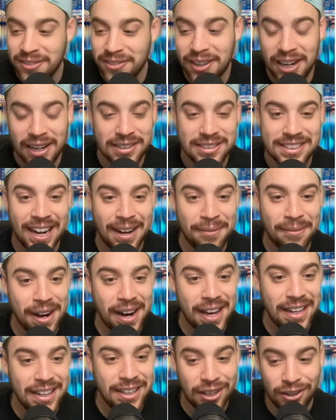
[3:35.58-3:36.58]

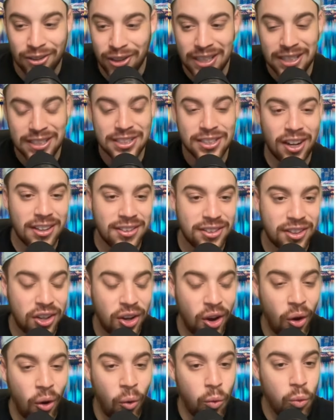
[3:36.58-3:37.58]
Sabalenka inside the
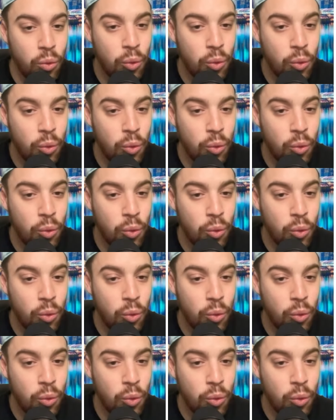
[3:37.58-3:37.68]
court